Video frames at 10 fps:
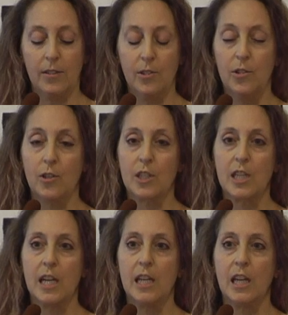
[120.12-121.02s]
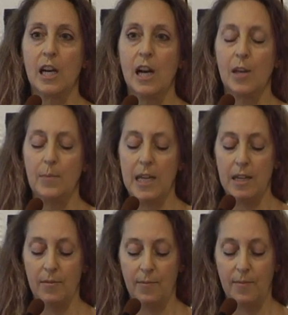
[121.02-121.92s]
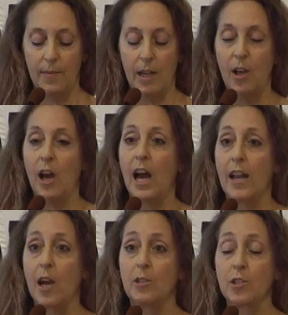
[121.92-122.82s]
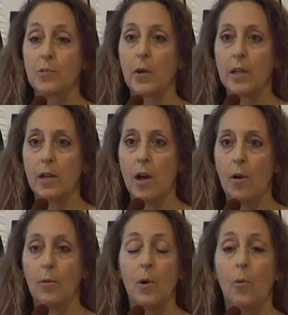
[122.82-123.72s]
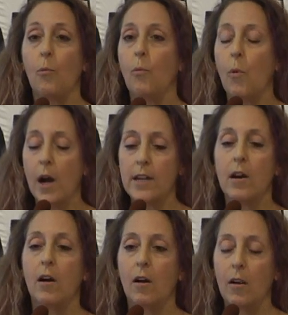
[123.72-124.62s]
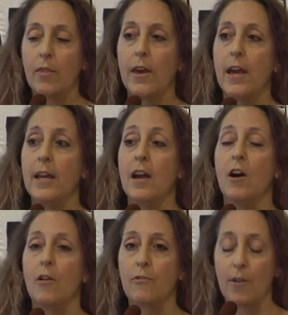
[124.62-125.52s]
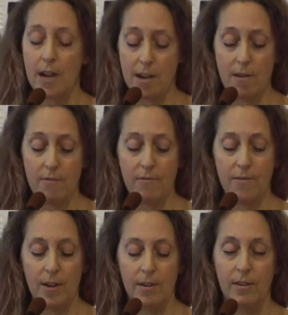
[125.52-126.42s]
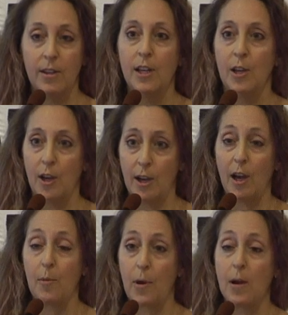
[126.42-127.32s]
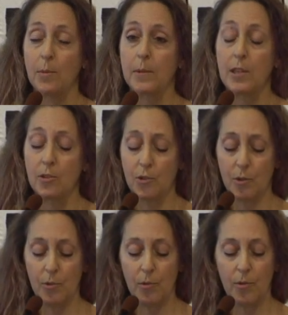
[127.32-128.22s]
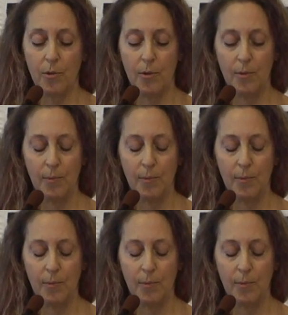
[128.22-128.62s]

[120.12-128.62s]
on the New York State economy. And I just want to know, what are they afraid of? Probably the truth.